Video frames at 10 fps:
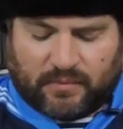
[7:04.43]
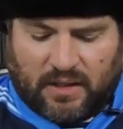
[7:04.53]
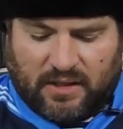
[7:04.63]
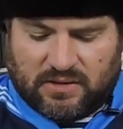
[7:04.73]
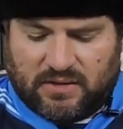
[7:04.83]

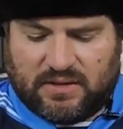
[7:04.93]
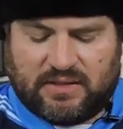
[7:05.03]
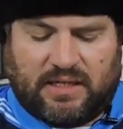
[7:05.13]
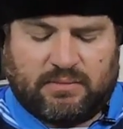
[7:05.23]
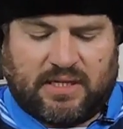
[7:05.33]
at the
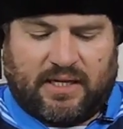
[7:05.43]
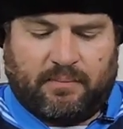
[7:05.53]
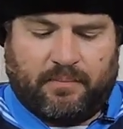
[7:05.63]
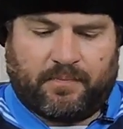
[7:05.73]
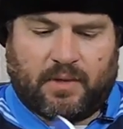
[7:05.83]
same
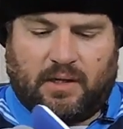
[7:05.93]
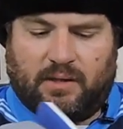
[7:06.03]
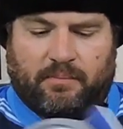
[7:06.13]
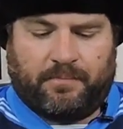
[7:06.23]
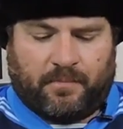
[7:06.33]
time,
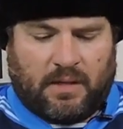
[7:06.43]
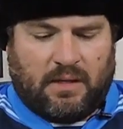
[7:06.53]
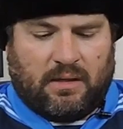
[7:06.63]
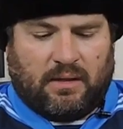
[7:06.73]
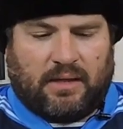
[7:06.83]

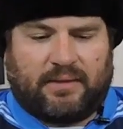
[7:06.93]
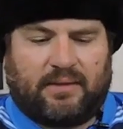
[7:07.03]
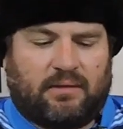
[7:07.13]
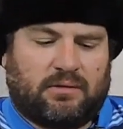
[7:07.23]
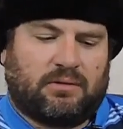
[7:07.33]
I
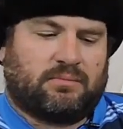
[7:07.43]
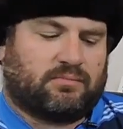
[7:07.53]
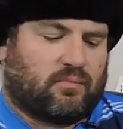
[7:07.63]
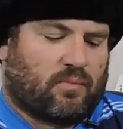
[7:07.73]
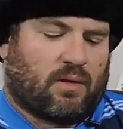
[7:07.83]
did a little
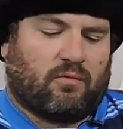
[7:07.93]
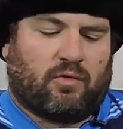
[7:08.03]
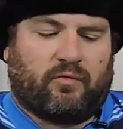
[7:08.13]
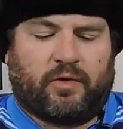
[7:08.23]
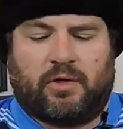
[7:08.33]

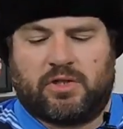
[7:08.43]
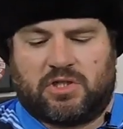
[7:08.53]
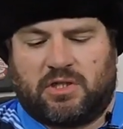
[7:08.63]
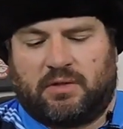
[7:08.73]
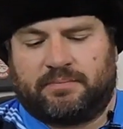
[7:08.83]

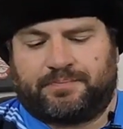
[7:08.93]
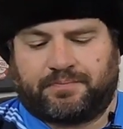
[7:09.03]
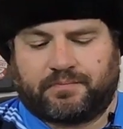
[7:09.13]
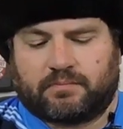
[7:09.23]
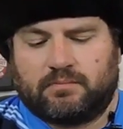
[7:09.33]
reverse
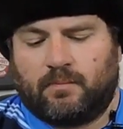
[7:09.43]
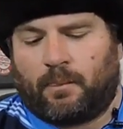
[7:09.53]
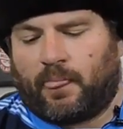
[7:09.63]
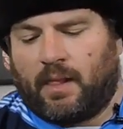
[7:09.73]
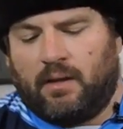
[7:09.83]

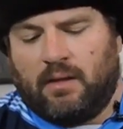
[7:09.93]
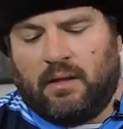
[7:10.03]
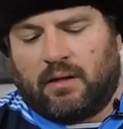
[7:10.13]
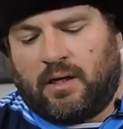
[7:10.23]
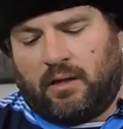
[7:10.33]

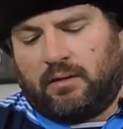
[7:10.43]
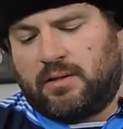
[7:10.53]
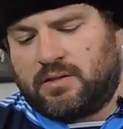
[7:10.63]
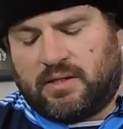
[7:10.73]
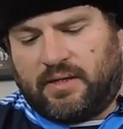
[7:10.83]

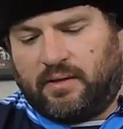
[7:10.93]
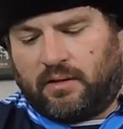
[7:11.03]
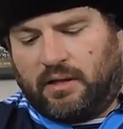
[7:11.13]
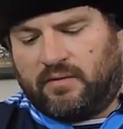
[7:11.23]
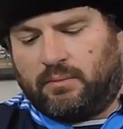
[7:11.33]
colors on the
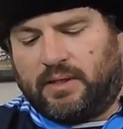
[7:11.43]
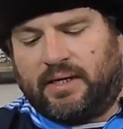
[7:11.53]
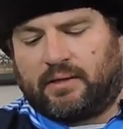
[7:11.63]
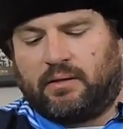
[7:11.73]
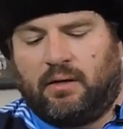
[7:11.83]
glove and
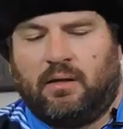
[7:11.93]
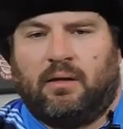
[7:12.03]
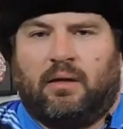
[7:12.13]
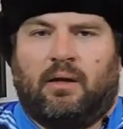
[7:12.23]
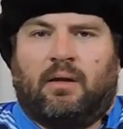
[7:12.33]
blocker.
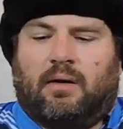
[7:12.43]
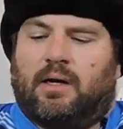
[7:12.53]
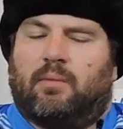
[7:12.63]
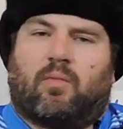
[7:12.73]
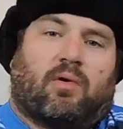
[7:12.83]

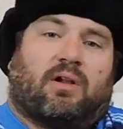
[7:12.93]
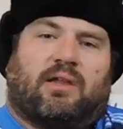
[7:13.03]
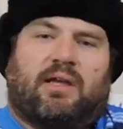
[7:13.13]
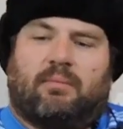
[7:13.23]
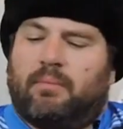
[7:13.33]

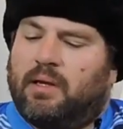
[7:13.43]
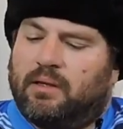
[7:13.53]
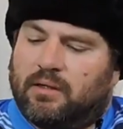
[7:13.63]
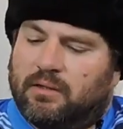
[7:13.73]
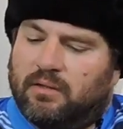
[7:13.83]
Gleb
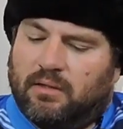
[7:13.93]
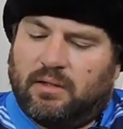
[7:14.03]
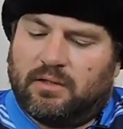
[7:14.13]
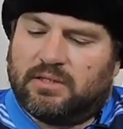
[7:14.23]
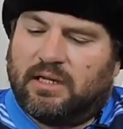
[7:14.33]
couldn't
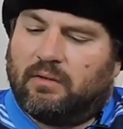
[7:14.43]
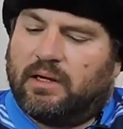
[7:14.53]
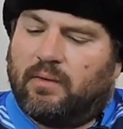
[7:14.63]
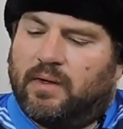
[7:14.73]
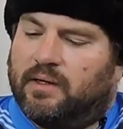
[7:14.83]
understand why
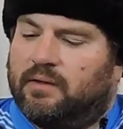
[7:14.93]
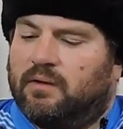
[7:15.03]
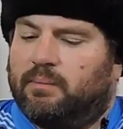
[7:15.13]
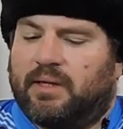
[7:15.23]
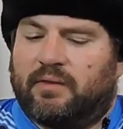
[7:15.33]
I wanted to do
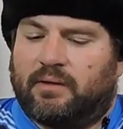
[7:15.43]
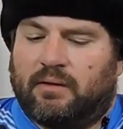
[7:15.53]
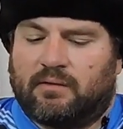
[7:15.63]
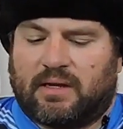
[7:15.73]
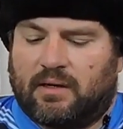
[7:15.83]
it, but I thought it
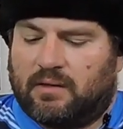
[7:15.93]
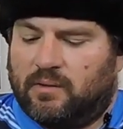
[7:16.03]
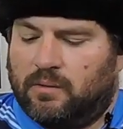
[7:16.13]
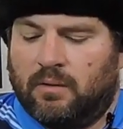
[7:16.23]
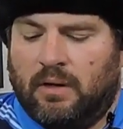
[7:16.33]
was kind of
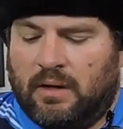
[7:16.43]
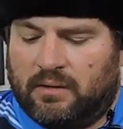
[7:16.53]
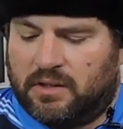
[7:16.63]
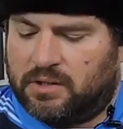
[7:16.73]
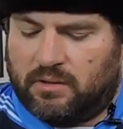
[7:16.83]
cool
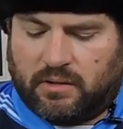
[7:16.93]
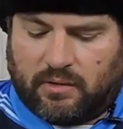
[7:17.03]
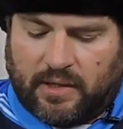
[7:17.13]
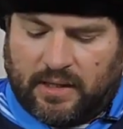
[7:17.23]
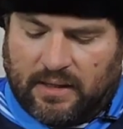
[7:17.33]
to show the
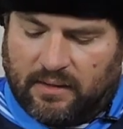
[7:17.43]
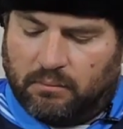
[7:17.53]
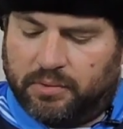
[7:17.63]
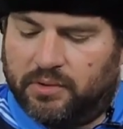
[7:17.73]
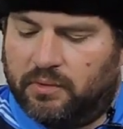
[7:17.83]
gray and the
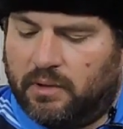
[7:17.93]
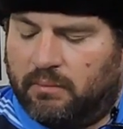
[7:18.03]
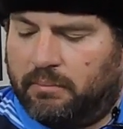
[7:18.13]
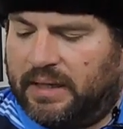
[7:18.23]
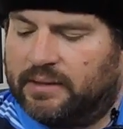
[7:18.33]
blue
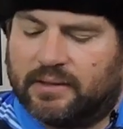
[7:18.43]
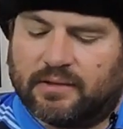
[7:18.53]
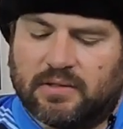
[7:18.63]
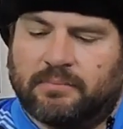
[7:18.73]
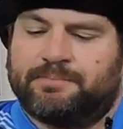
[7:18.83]
bindings.